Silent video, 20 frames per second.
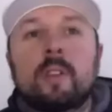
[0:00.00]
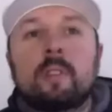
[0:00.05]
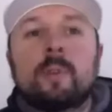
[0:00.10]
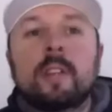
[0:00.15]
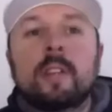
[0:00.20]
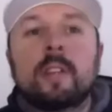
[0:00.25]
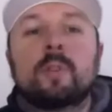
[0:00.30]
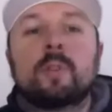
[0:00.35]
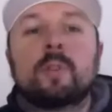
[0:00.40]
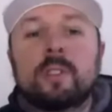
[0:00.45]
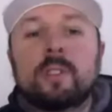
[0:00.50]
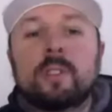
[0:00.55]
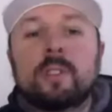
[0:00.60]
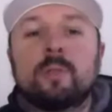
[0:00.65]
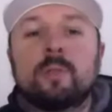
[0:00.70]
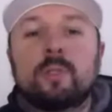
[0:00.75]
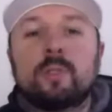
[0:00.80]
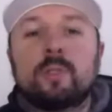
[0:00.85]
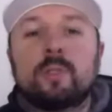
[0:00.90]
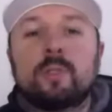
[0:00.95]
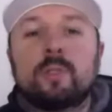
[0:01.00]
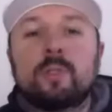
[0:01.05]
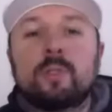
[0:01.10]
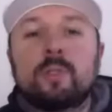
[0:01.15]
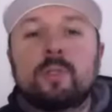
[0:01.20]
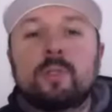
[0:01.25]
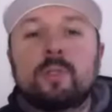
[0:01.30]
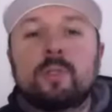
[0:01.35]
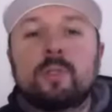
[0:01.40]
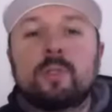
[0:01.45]
My next question to you was
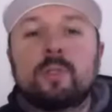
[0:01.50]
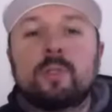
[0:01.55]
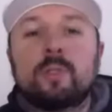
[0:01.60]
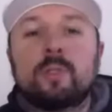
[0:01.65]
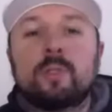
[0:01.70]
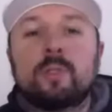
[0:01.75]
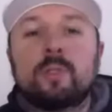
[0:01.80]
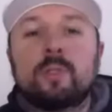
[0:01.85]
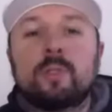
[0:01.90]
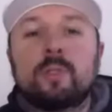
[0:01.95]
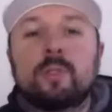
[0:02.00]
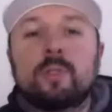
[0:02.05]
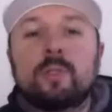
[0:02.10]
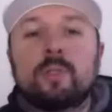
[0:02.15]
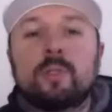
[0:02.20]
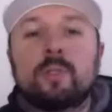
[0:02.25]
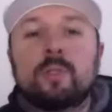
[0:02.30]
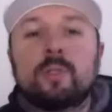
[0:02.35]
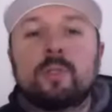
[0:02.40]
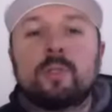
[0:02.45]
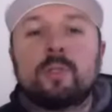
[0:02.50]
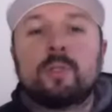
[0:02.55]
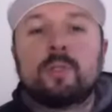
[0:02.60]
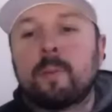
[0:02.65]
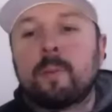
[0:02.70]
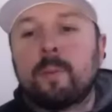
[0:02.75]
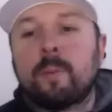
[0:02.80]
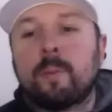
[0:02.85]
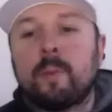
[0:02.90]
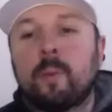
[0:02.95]
actually going to be what are the
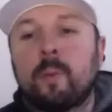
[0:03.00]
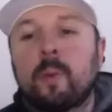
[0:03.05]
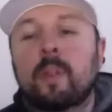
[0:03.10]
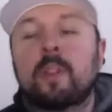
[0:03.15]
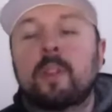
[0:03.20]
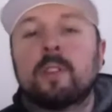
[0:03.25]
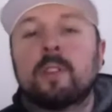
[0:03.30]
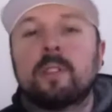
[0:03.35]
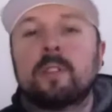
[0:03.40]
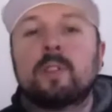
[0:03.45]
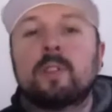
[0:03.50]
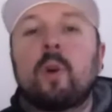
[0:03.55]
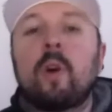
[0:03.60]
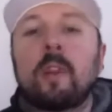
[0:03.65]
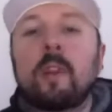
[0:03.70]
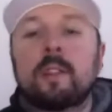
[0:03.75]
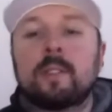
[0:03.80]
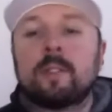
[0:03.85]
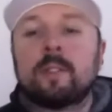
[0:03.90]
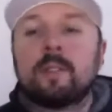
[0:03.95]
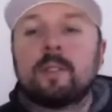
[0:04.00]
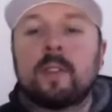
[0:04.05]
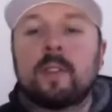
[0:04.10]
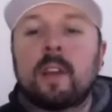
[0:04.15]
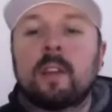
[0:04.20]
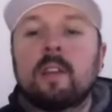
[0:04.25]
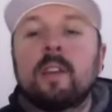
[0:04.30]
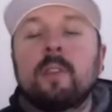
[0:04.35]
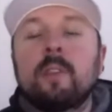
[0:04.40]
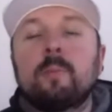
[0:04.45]
what are the signs of
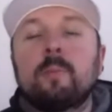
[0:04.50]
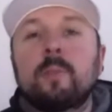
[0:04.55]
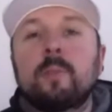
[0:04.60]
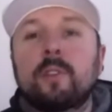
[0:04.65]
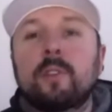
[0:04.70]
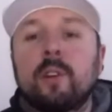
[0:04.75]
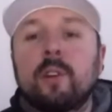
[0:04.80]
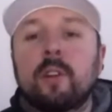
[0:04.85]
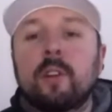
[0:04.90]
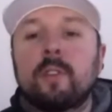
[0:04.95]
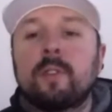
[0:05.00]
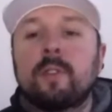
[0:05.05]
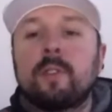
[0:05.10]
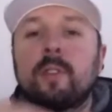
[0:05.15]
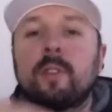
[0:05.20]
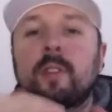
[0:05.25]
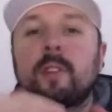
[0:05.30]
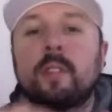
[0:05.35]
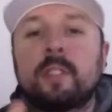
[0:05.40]
that? You kind of it